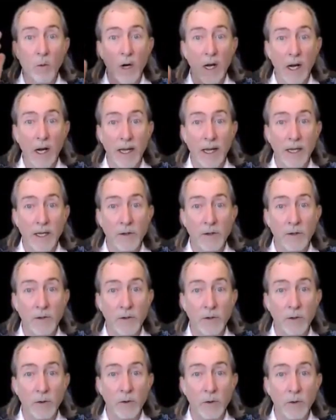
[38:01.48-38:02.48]
what I can
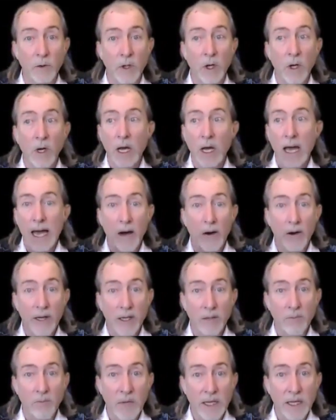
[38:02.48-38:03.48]
do, how I
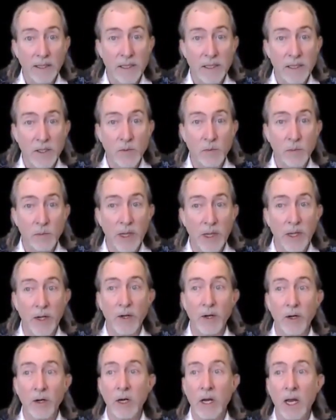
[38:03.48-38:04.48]
can make this
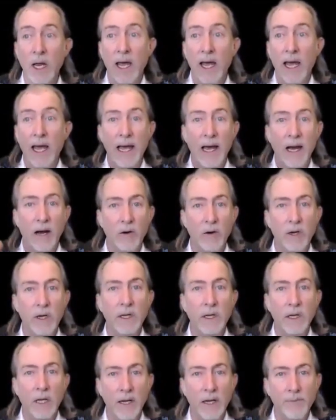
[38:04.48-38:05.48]
better, how
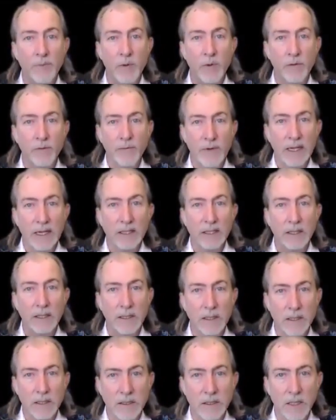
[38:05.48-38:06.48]
can I perfect a
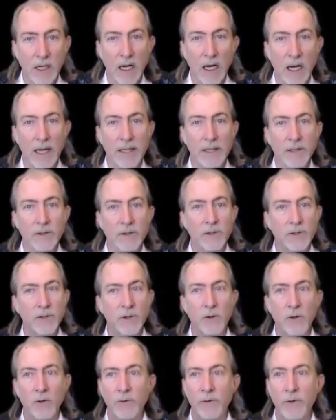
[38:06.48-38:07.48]
design
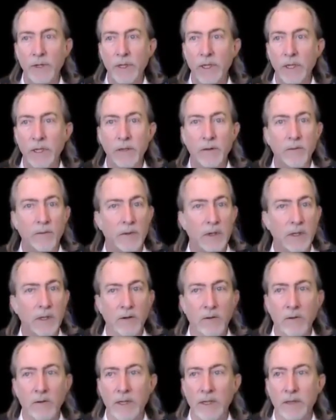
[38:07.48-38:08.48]
so that,
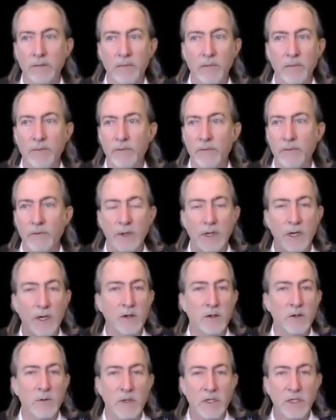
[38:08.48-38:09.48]
you know, like for an
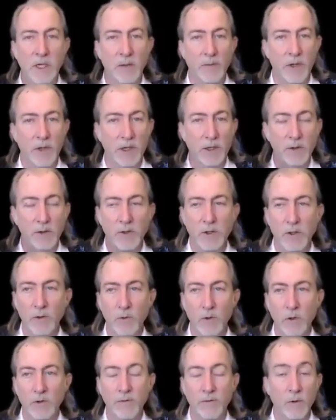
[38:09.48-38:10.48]
aerospace company I used to
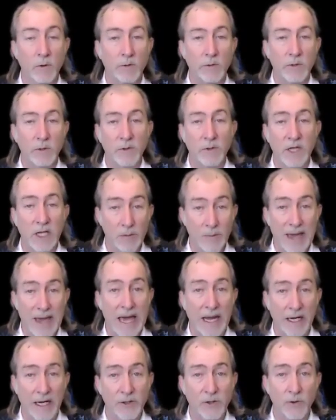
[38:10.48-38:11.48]
work for, was
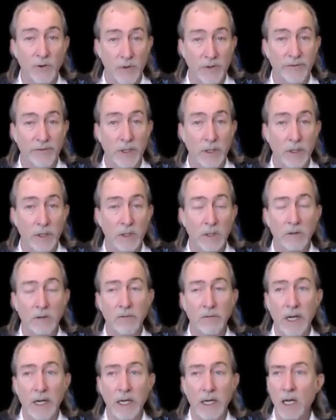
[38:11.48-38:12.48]
pneumatics driven.
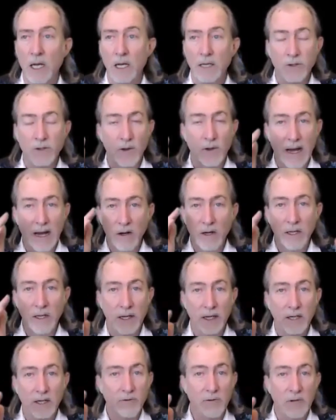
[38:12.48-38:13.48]
Right. So how
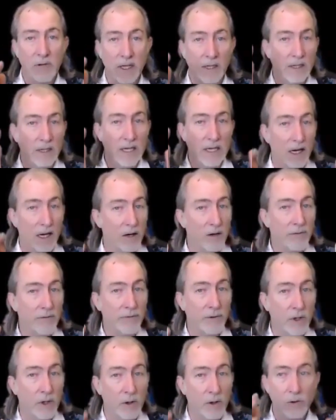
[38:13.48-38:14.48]
can I create the
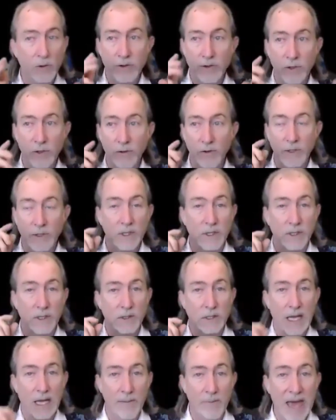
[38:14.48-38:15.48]
airflow so that
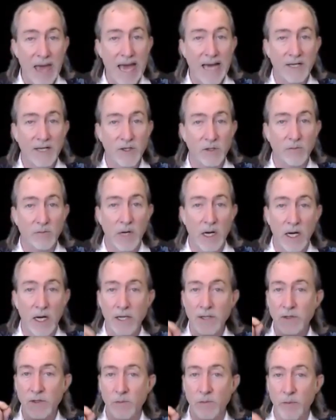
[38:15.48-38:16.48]
it's
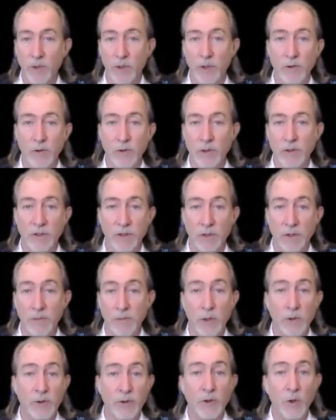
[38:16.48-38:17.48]
maximized and produces the
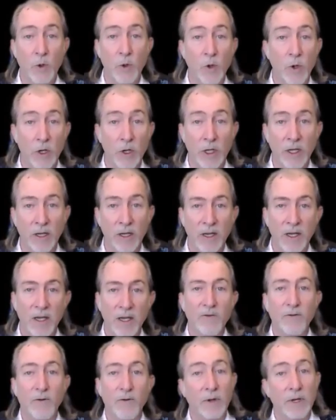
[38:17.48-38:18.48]
most torque
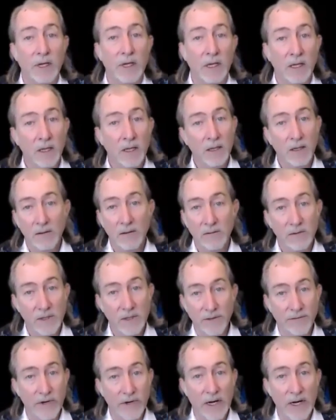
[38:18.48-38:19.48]
for the
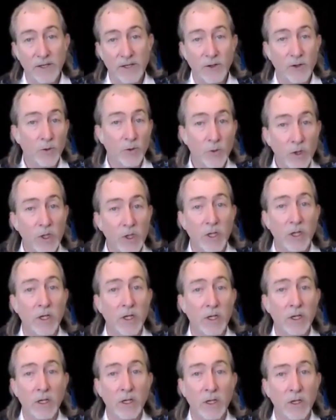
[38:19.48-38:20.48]
device to
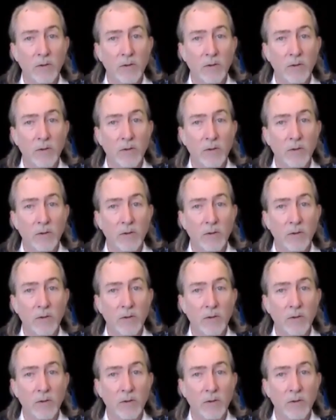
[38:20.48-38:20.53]
work